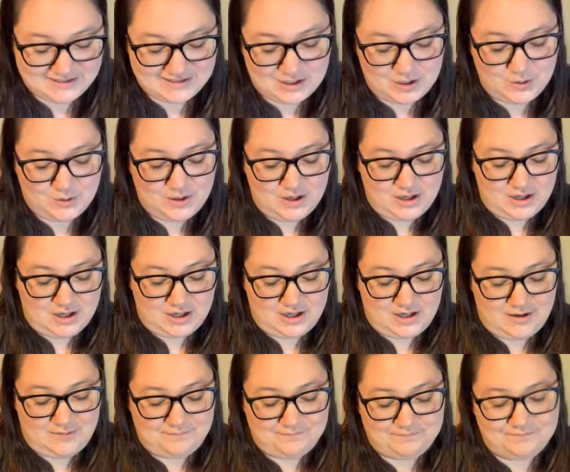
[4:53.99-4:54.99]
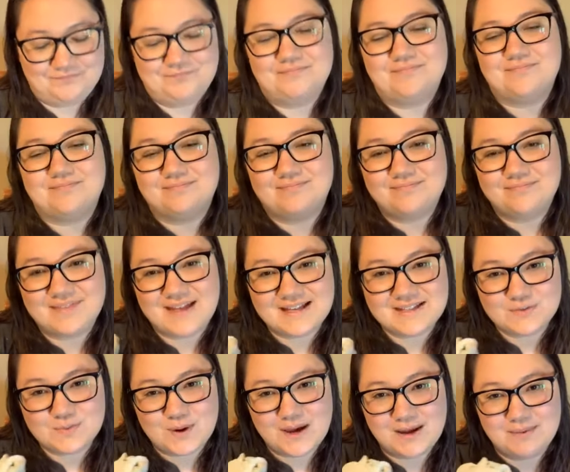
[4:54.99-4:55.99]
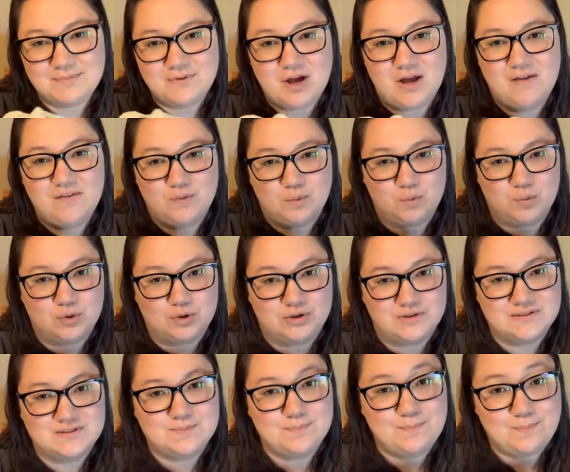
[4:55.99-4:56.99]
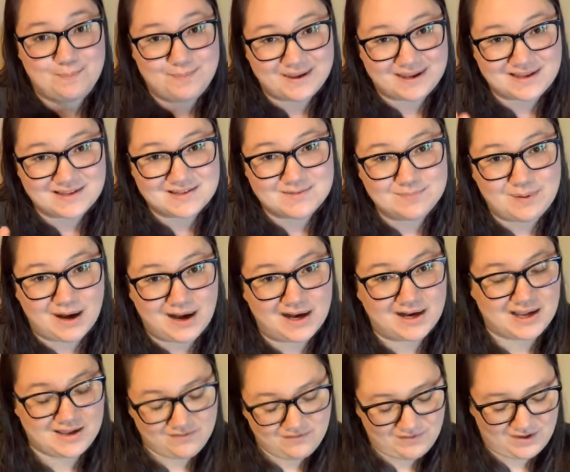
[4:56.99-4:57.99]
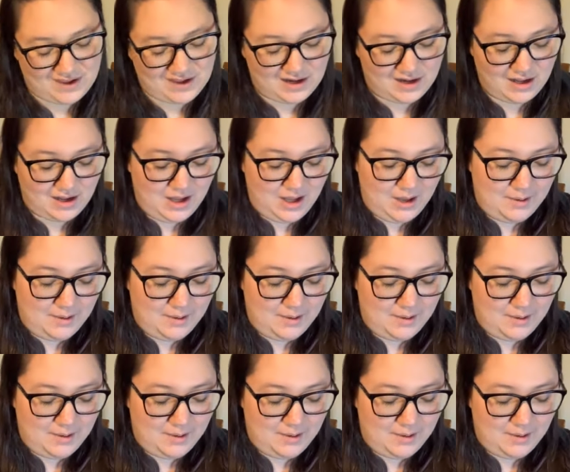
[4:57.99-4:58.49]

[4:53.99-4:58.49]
So um, that's why I'm not the world's biggest pocket fan.